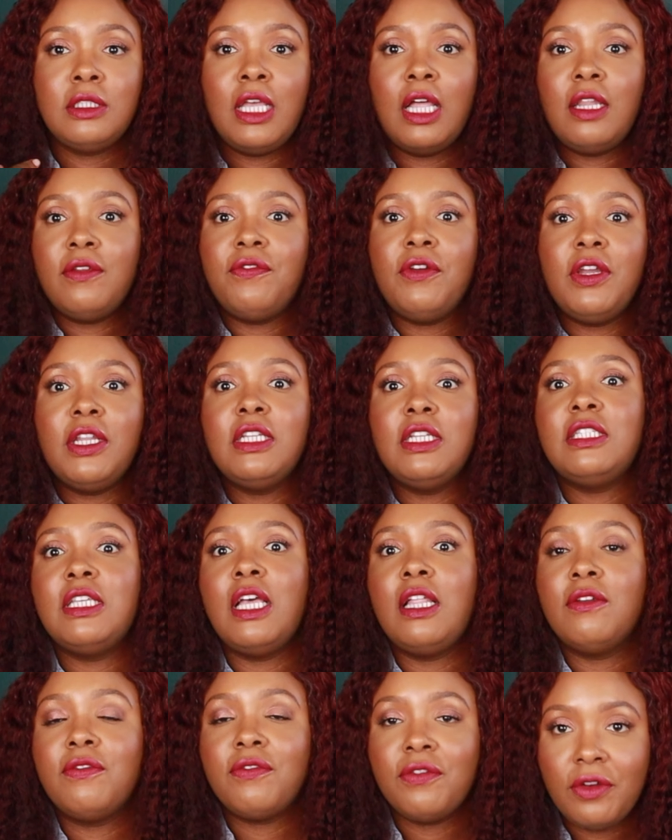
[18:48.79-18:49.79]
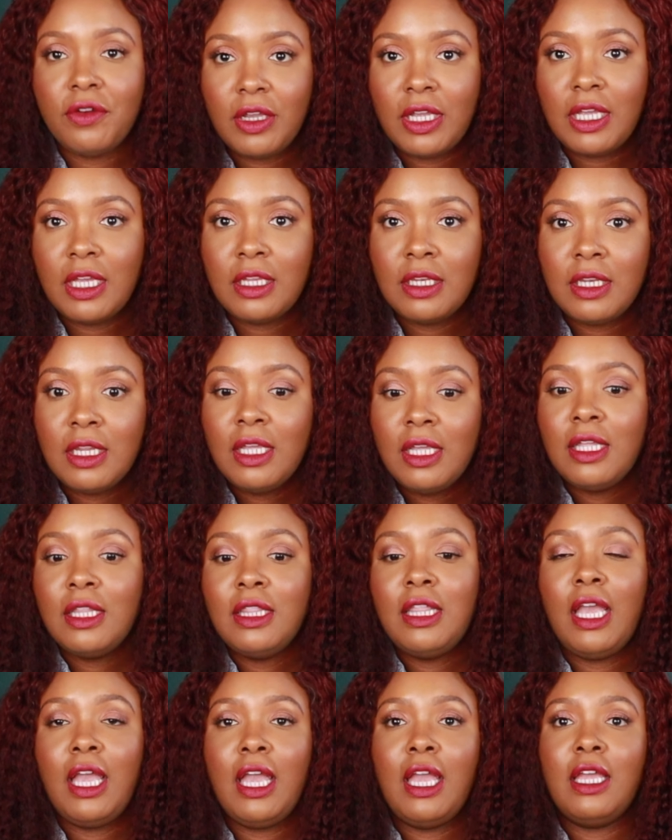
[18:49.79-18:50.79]
Tell a friend to tell a friend
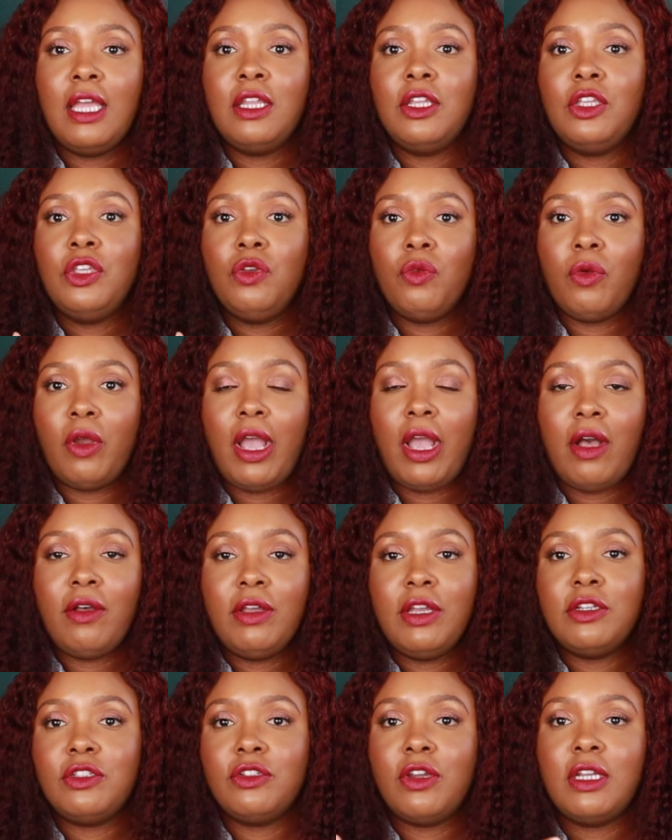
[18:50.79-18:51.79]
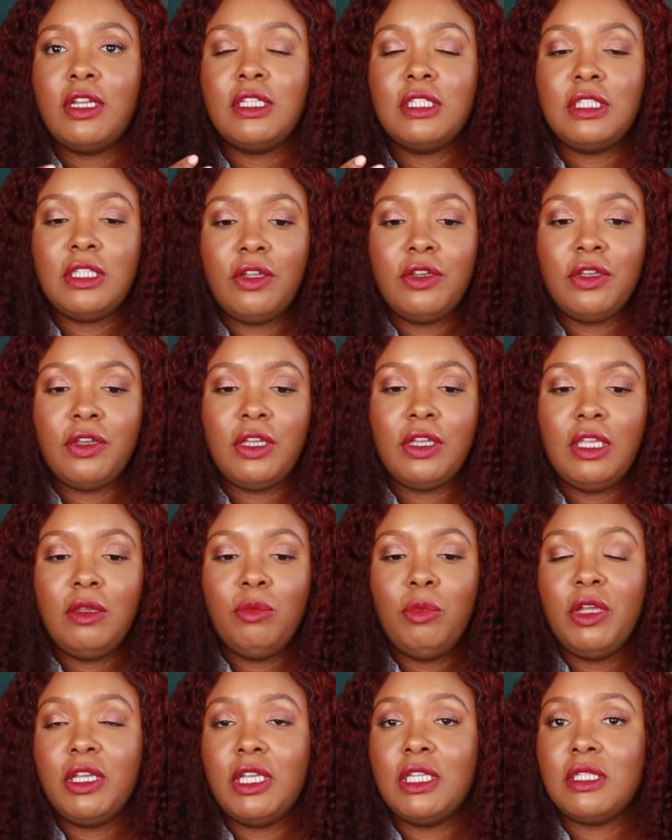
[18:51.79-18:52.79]
that you are out here trying to sell your
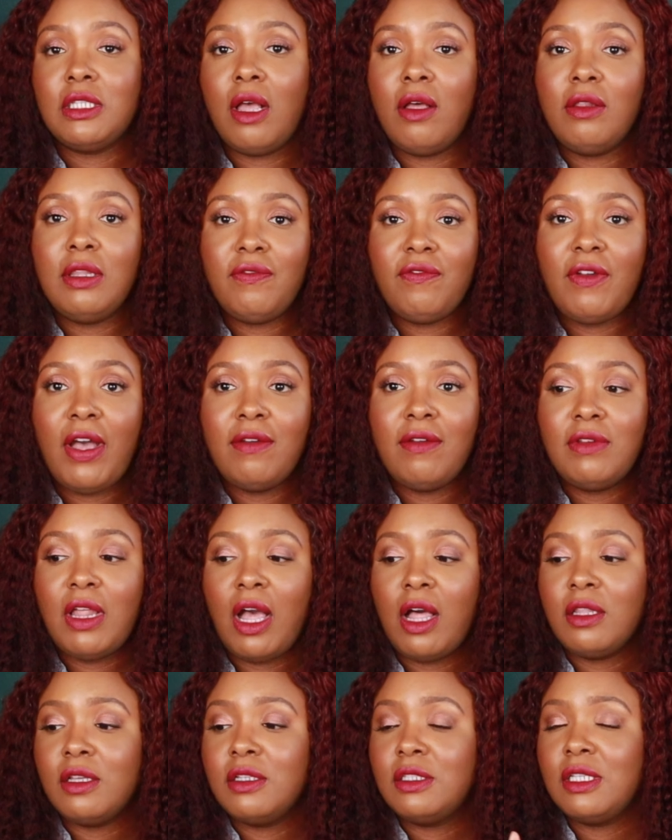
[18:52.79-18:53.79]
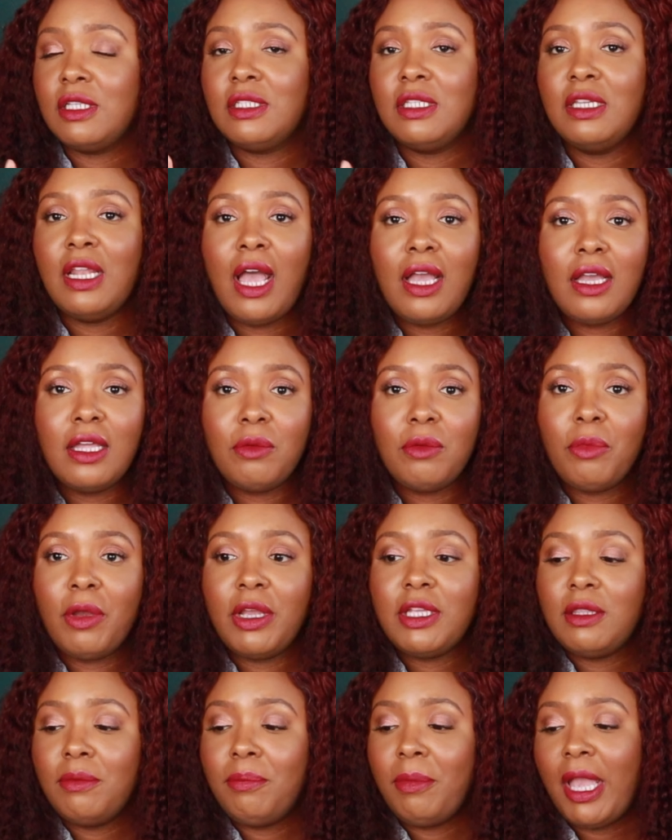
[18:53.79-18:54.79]
ebook. It's only $5. It's not going to
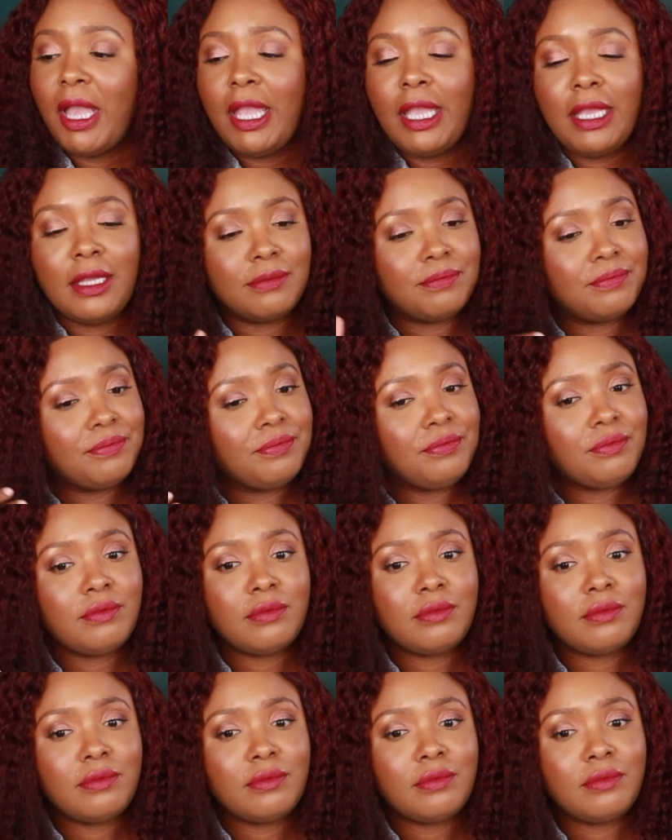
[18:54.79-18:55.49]
break the bank